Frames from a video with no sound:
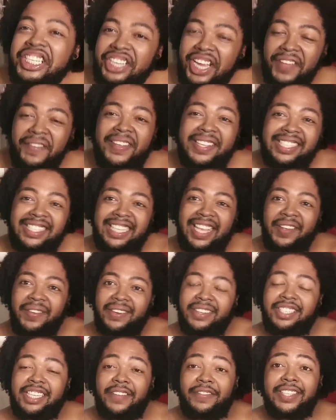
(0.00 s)
try best to stay
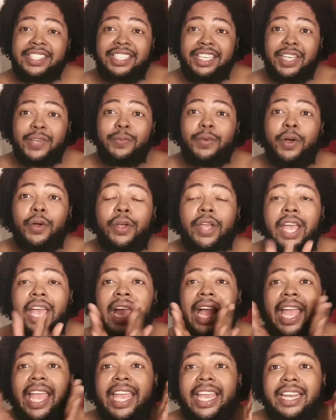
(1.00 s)
woke, try best to get woke.
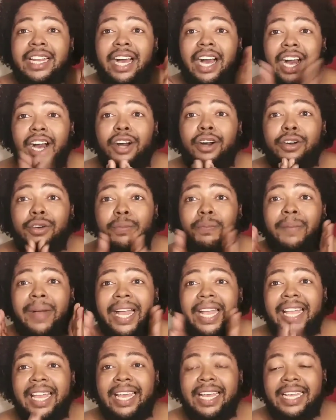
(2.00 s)
And all
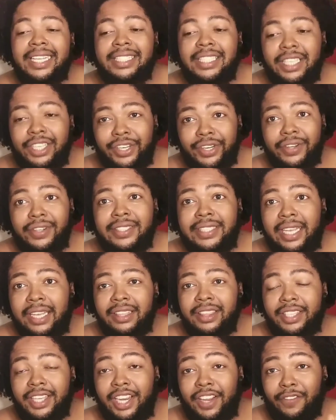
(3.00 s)
my guys and girls
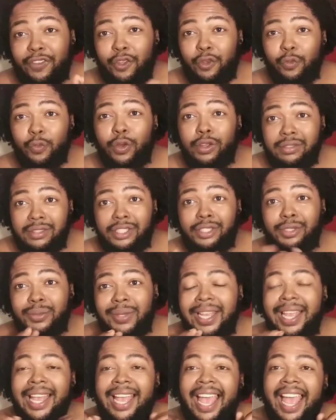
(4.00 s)
out there, if you want
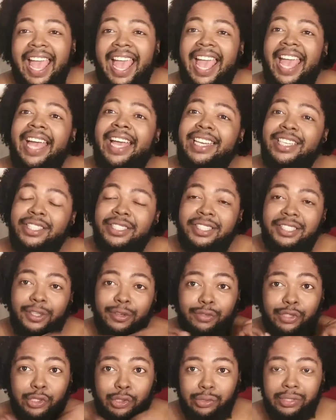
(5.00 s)
to add
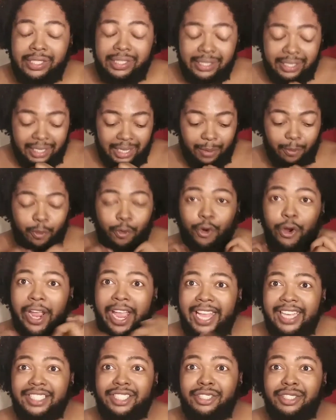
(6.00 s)
yourself to the team
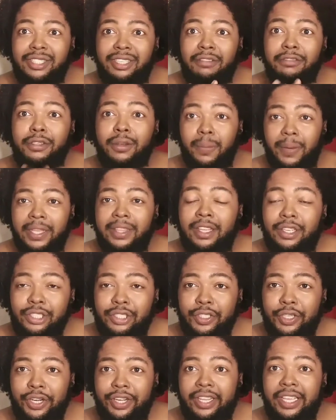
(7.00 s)
or add yourself to Weight
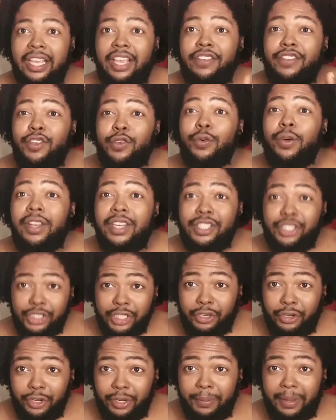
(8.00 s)
Loss Journey, if you want
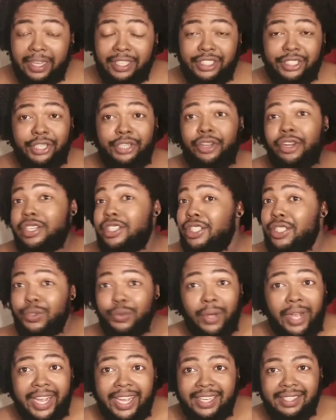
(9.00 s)
to join my journey or
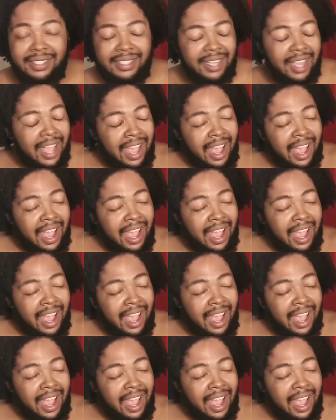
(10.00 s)
just watch,